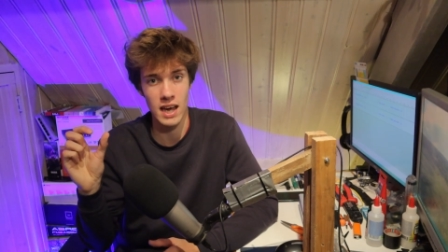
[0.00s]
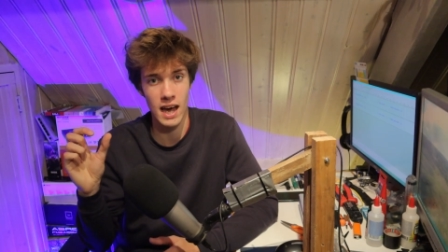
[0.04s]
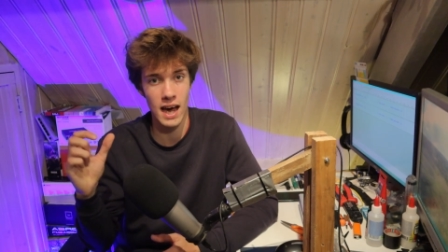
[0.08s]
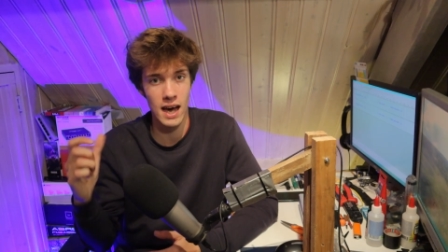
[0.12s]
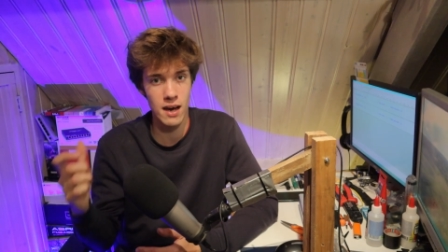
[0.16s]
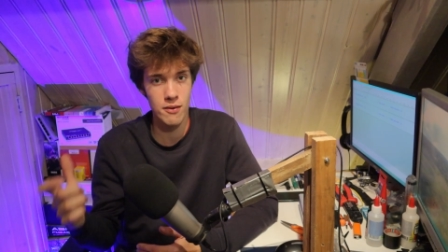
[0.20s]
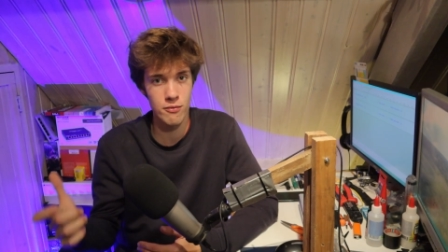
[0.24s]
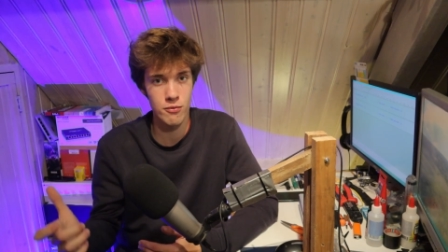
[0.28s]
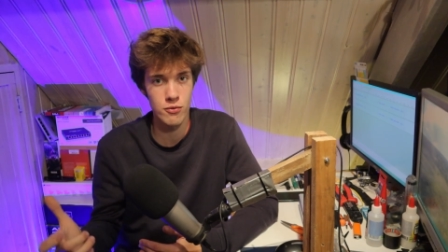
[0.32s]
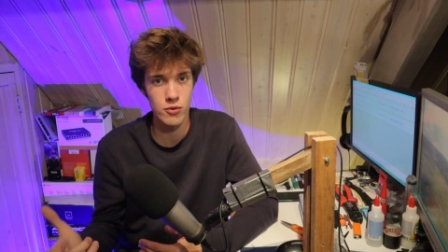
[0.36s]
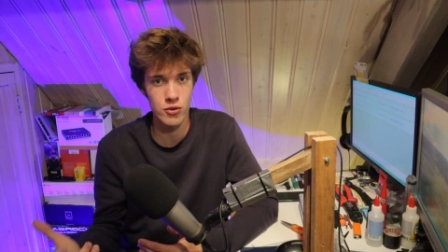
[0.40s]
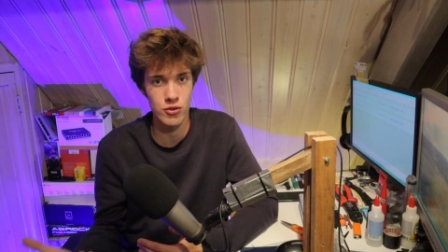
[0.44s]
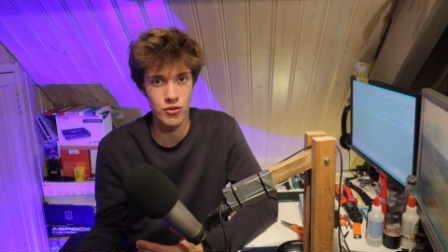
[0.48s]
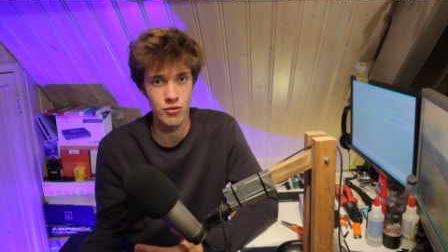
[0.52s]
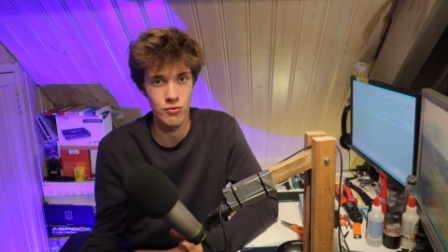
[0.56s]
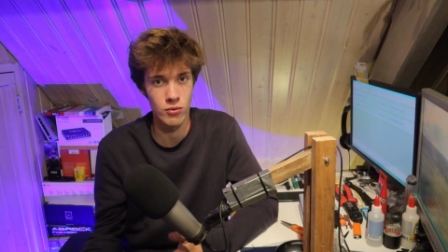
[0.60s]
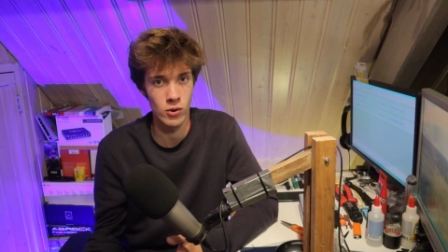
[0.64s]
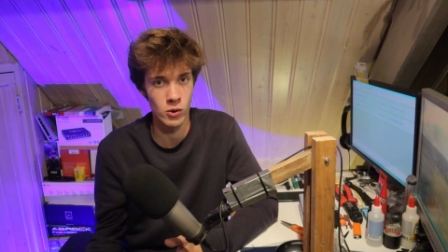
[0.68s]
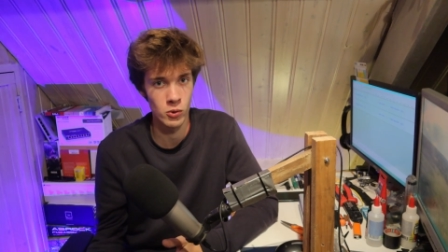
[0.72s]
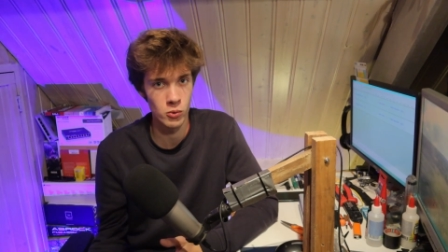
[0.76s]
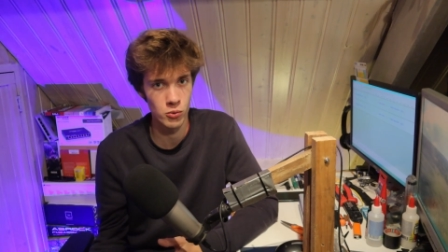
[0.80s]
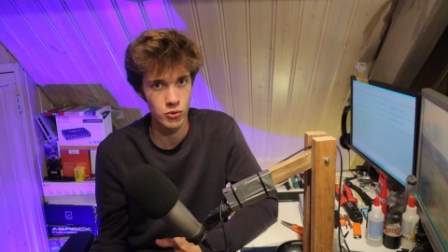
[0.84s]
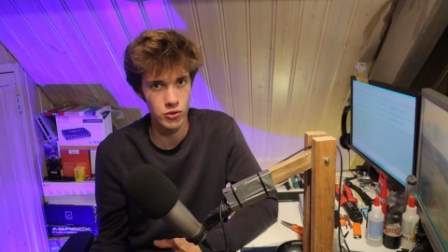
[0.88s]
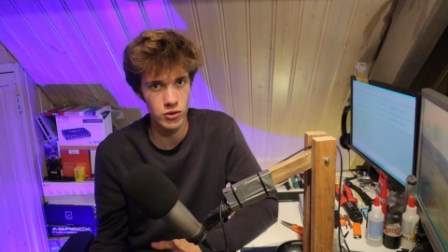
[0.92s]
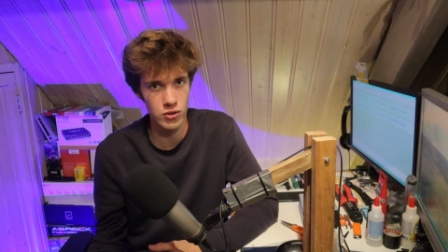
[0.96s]
average
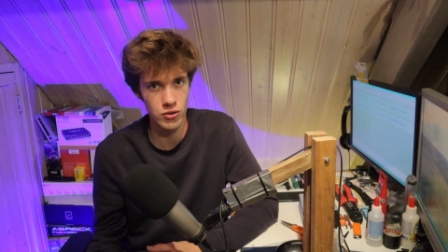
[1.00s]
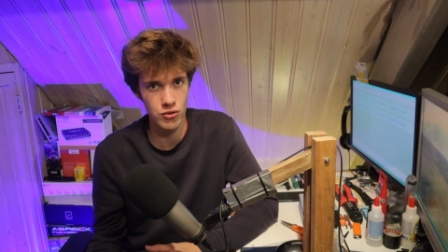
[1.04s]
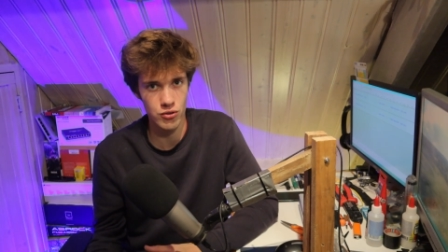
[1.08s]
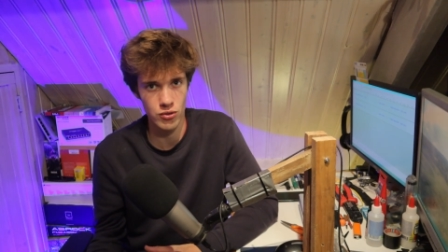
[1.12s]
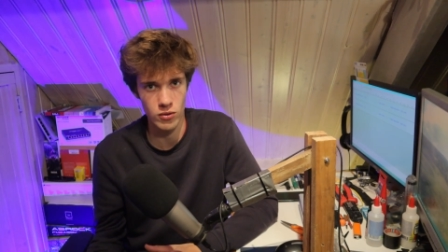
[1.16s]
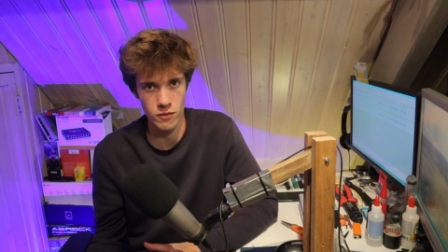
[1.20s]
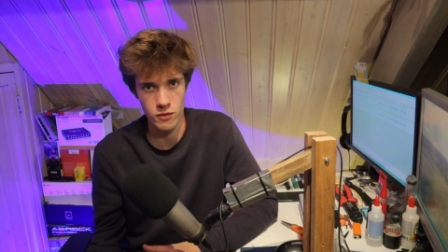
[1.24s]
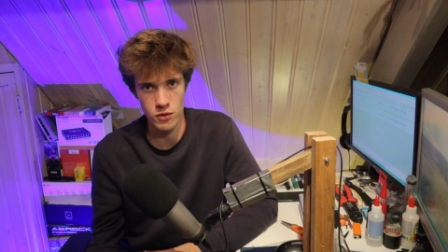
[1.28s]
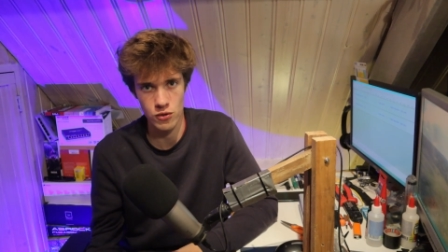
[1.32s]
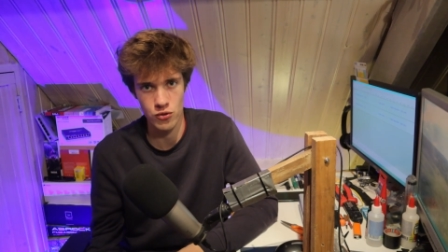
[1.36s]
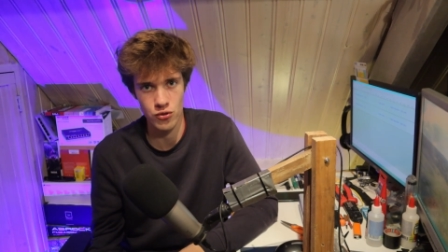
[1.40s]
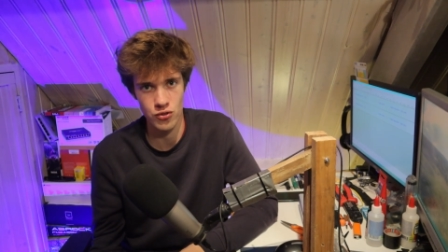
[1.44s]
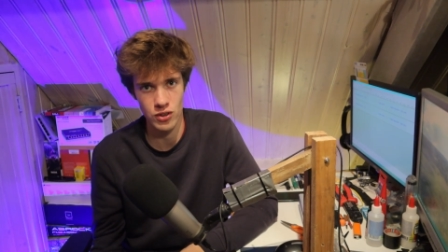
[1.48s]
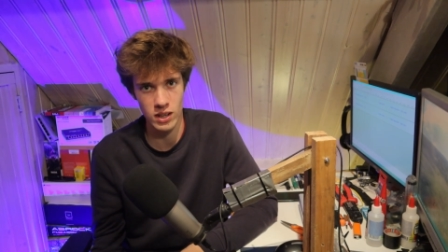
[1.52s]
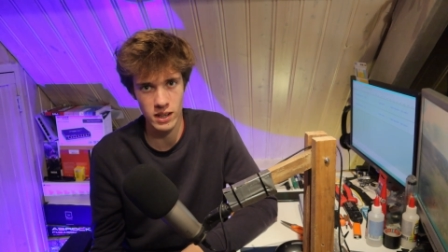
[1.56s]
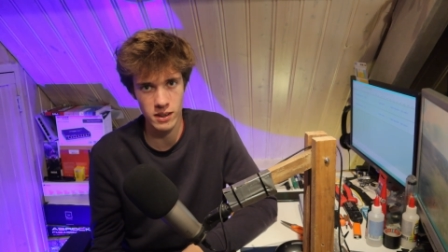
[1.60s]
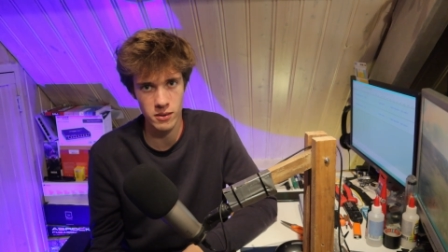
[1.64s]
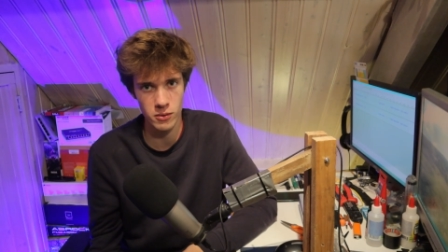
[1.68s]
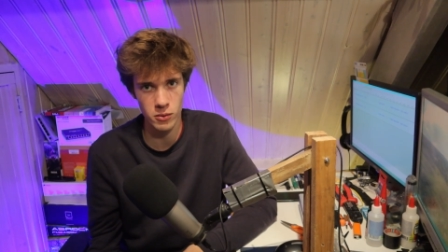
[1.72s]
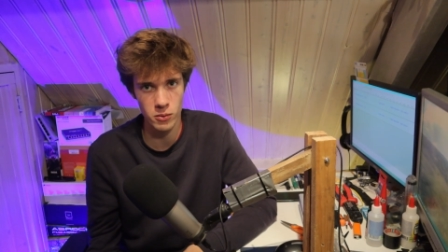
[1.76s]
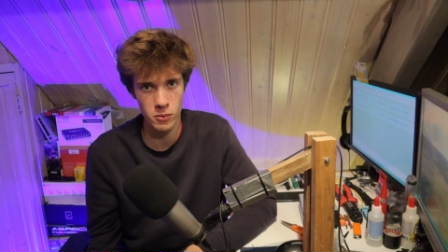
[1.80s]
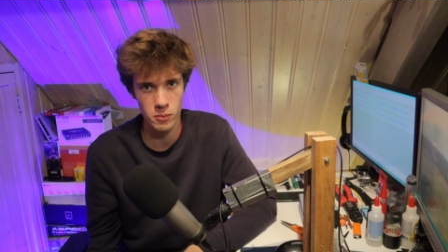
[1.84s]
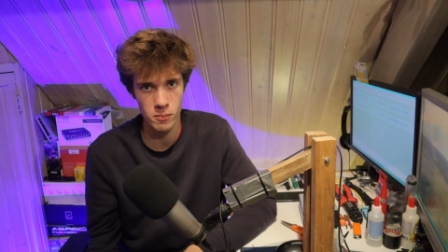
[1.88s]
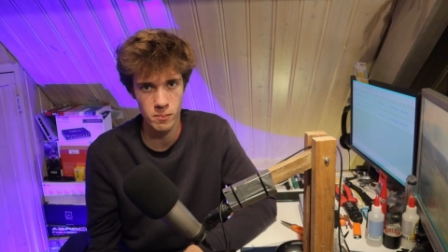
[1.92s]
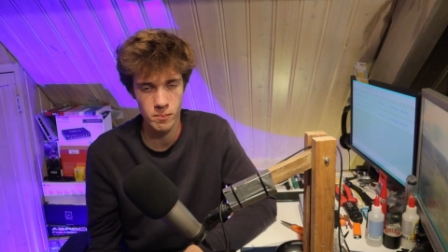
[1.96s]
voltage of the
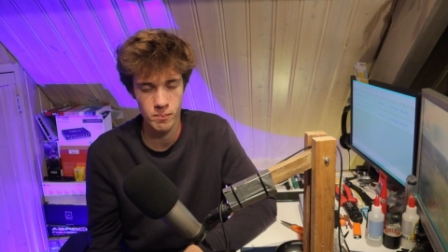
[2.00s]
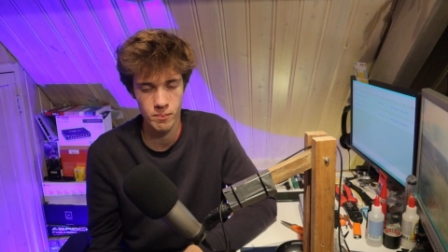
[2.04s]
signal